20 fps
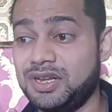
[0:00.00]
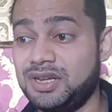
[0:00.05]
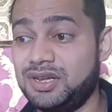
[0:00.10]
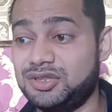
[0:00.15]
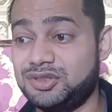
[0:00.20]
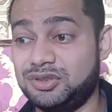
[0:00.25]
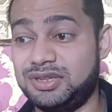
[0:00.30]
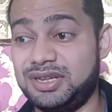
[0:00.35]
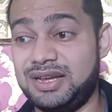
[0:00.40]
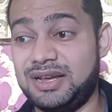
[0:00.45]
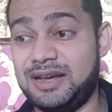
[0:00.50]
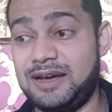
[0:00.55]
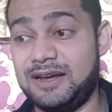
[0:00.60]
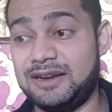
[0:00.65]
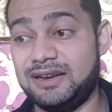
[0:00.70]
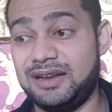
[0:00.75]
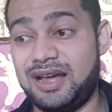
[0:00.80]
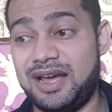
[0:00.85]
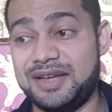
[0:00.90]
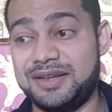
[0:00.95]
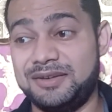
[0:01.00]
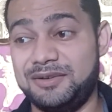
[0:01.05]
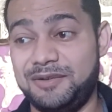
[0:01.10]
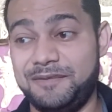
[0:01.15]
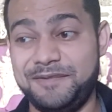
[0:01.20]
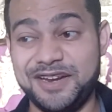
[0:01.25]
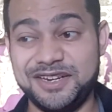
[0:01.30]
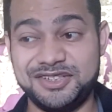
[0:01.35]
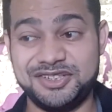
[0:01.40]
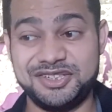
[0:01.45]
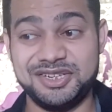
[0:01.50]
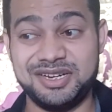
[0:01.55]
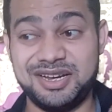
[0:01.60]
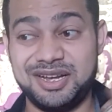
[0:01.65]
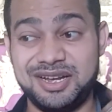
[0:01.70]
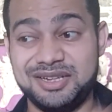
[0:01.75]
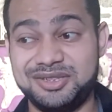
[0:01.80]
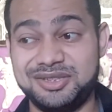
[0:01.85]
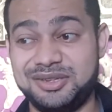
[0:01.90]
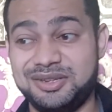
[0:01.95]
So they are like
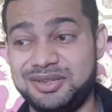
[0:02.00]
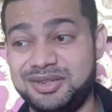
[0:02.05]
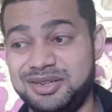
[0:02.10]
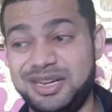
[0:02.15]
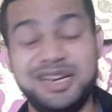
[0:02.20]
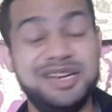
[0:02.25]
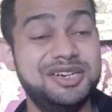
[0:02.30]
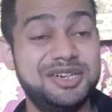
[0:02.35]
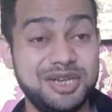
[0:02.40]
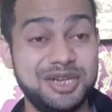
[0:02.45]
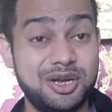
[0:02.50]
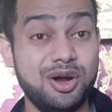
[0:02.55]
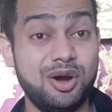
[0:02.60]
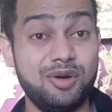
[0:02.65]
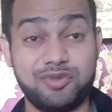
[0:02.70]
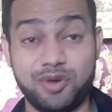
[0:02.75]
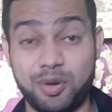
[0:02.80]
Vietjet, Indigo from